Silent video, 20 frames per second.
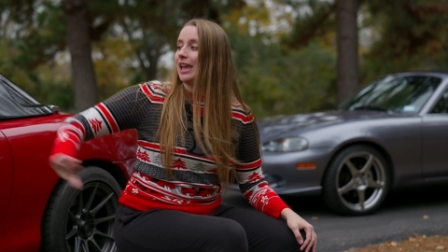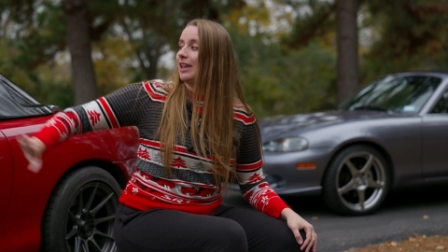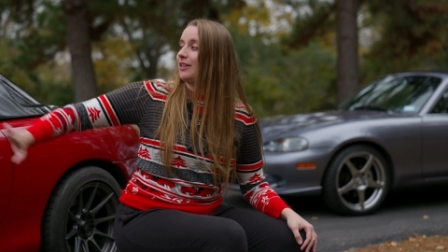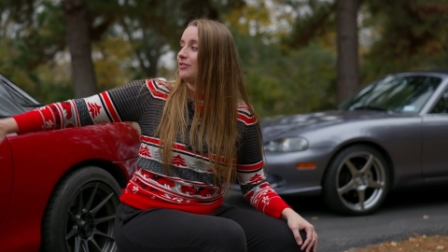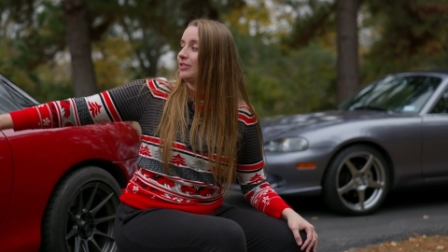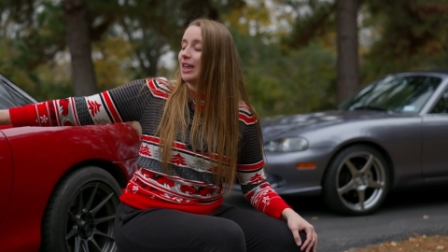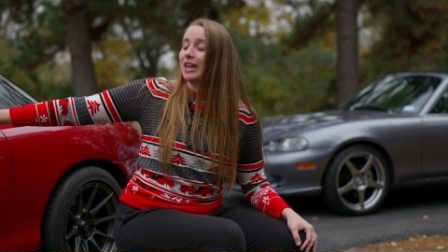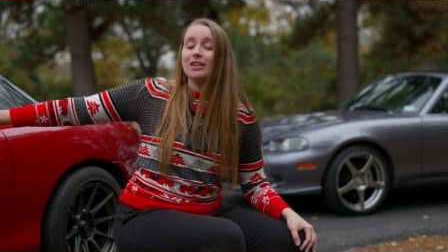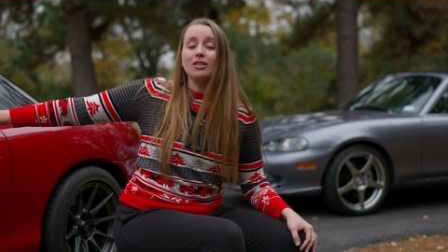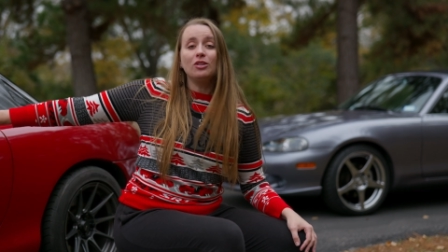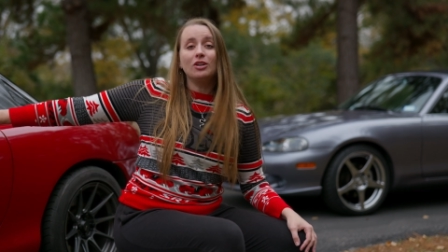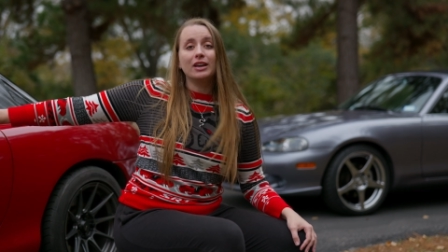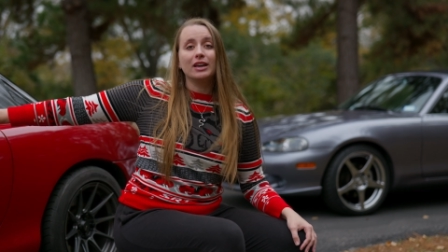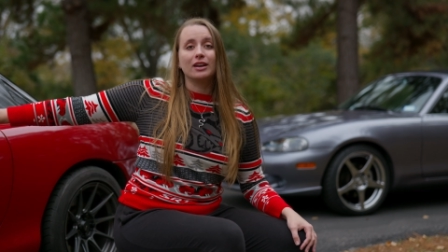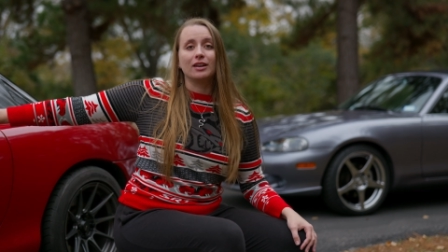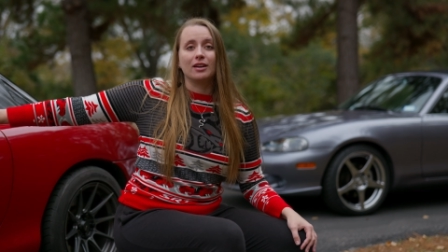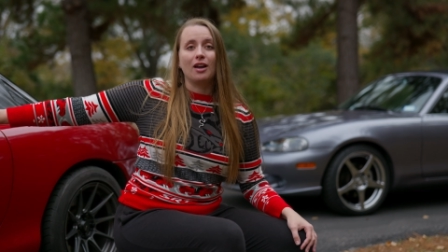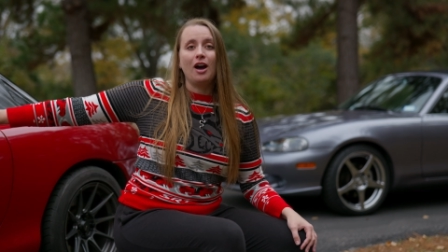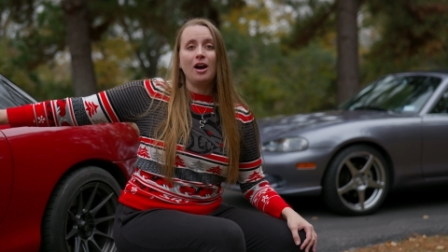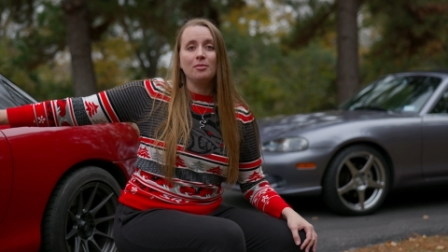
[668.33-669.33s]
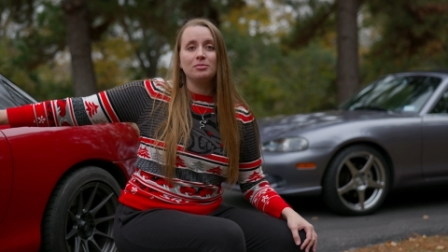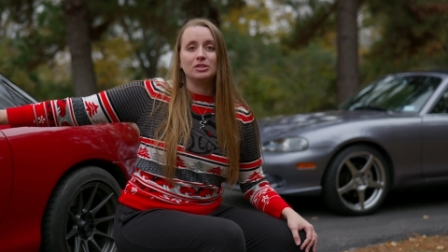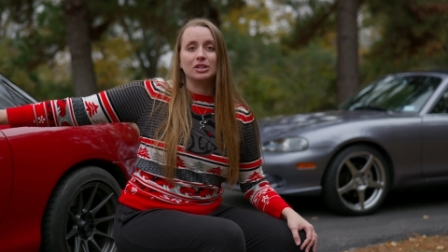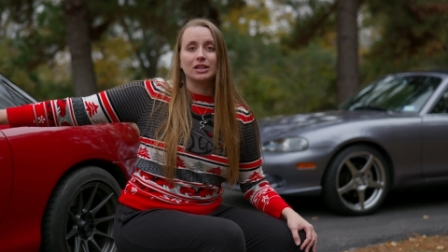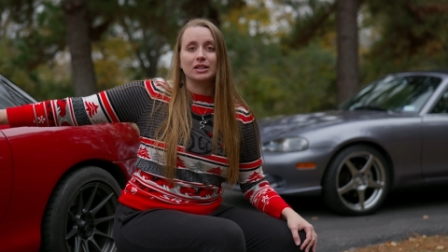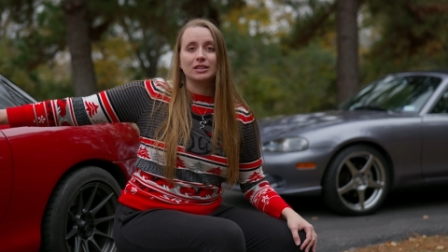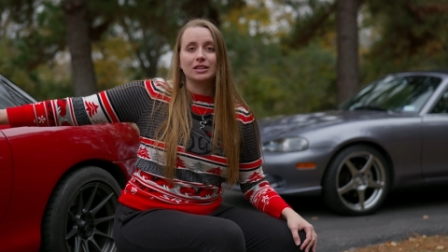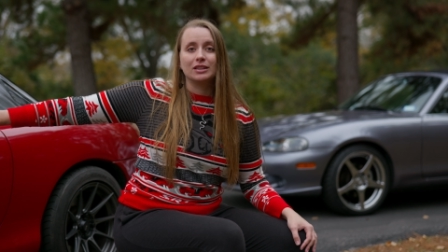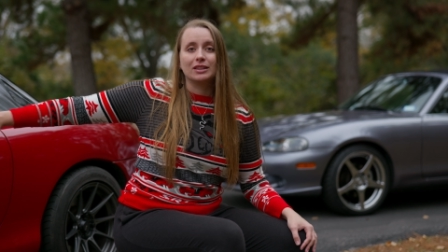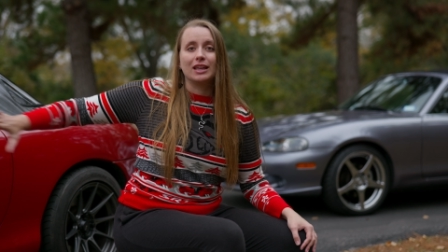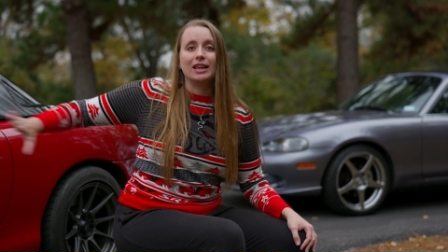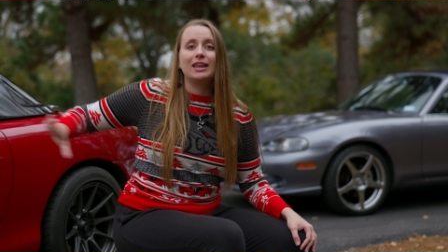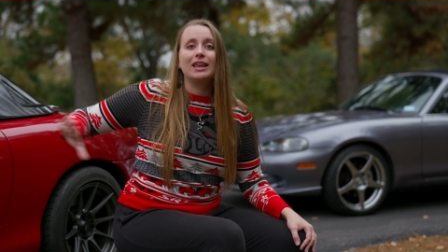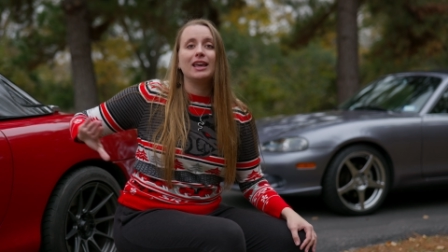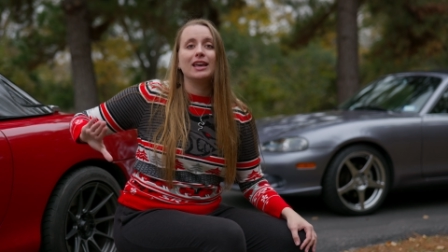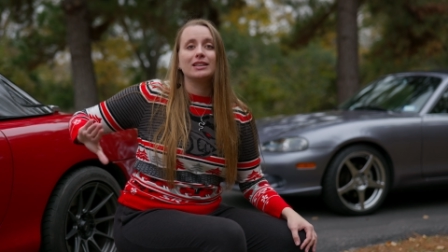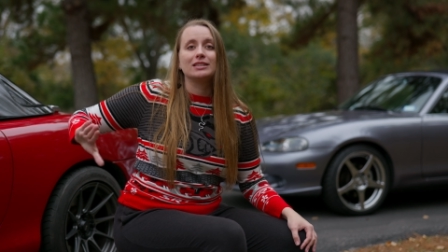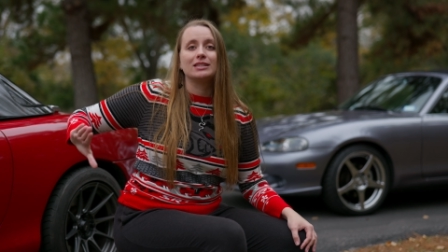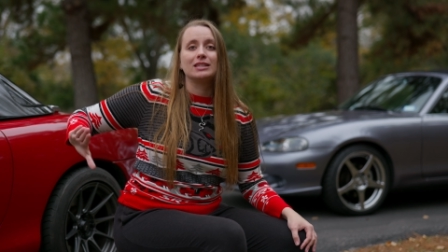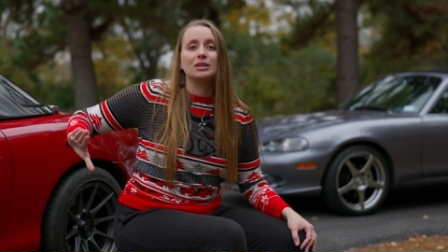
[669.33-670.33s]
If they look at an object, they
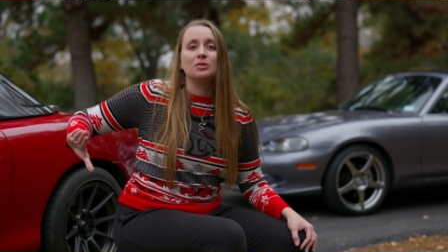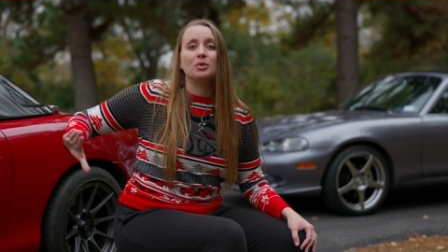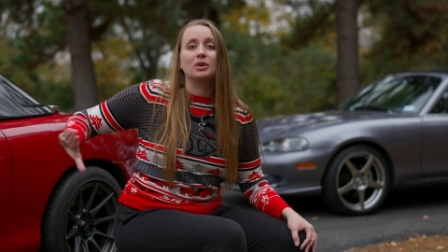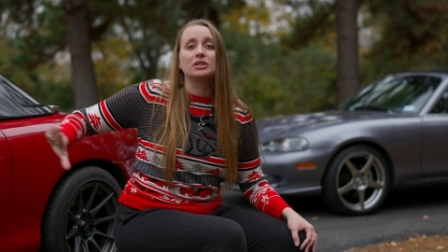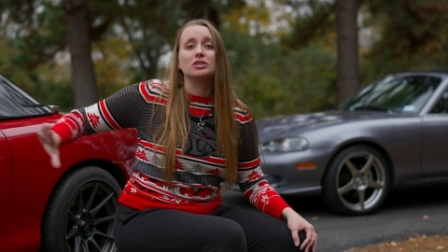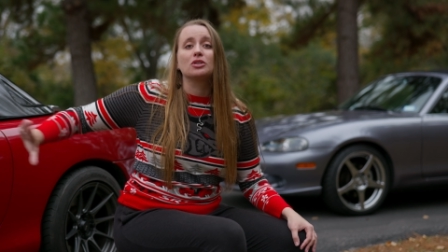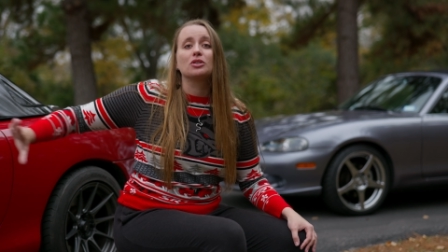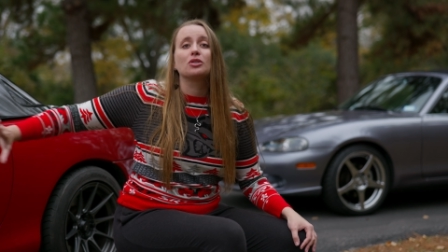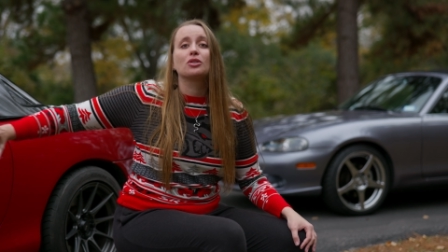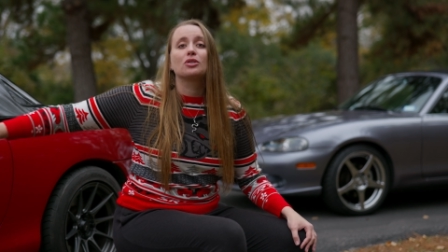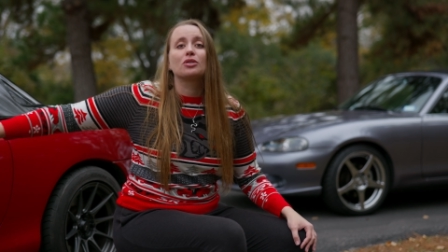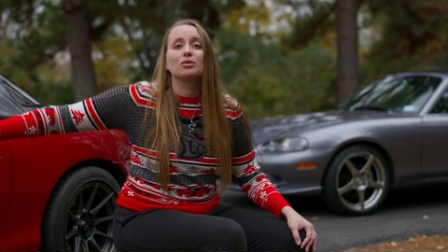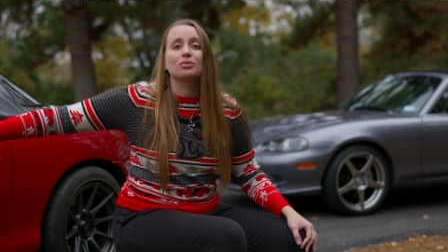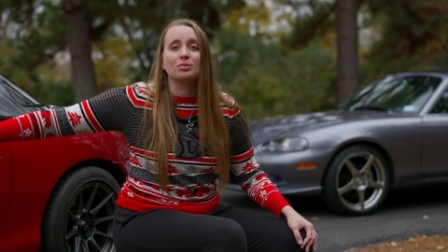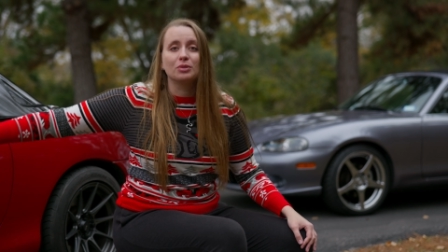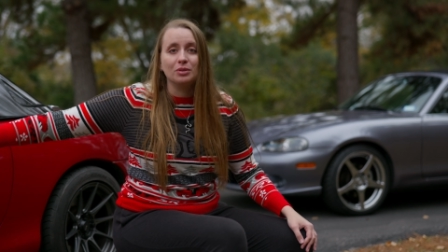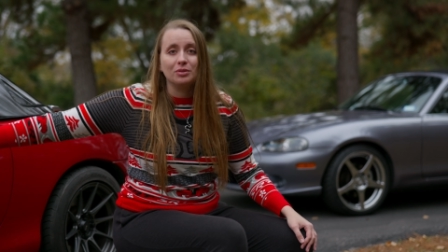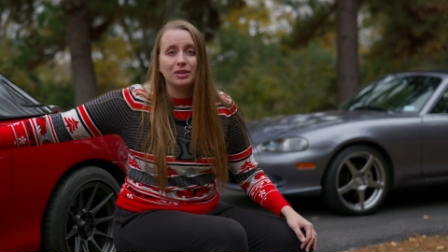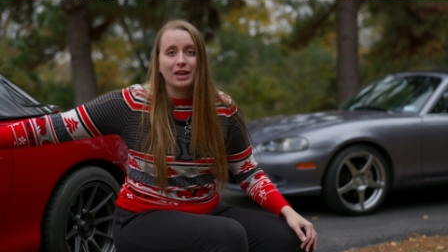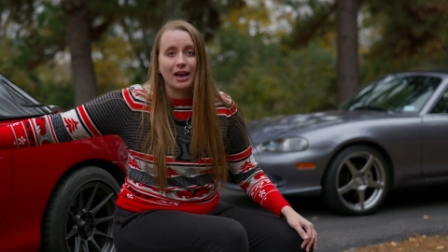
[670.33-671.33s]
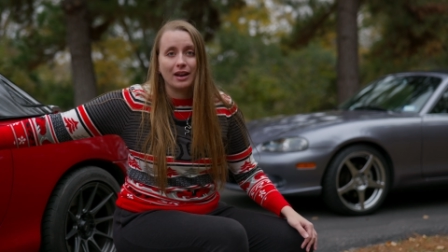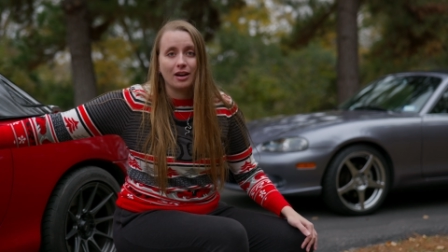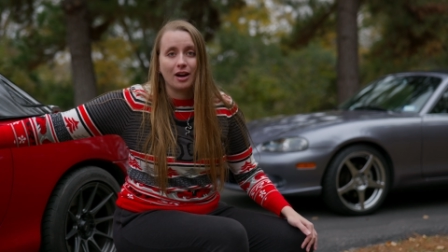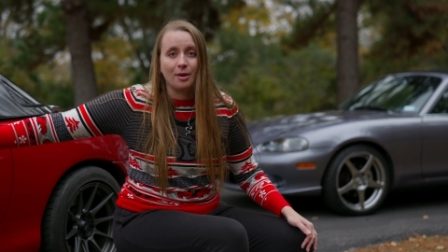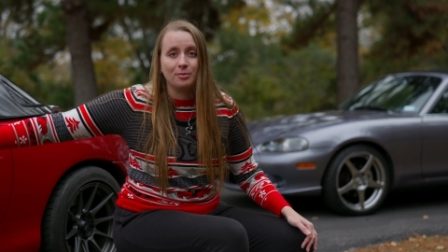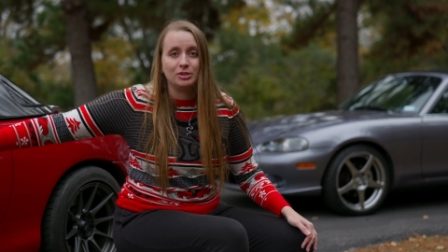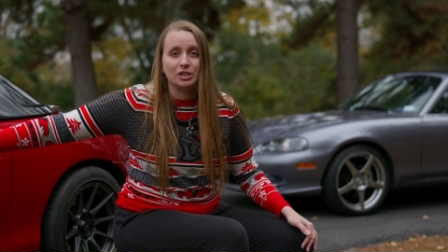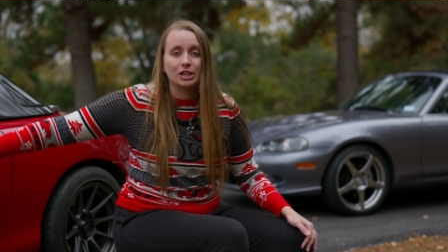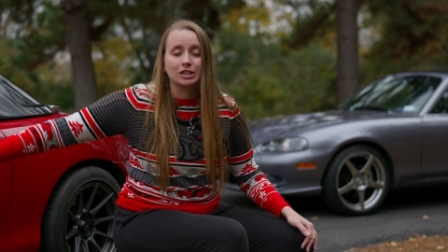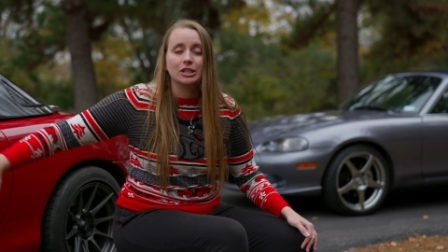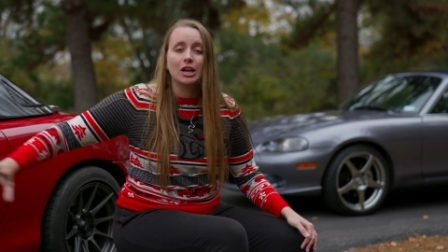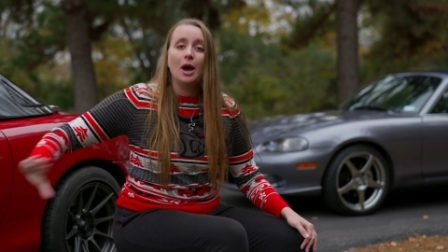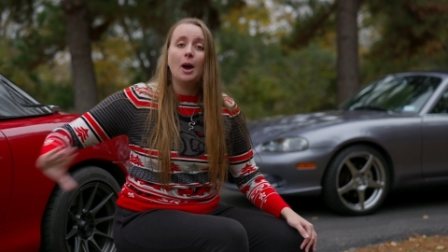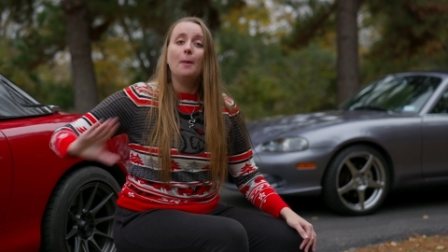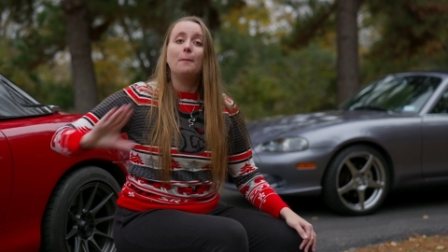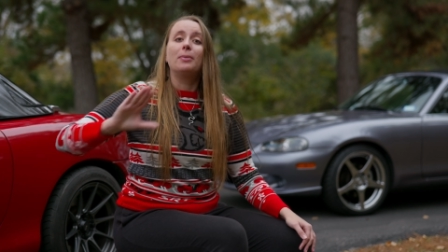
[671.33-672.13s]
can't see what's through that object.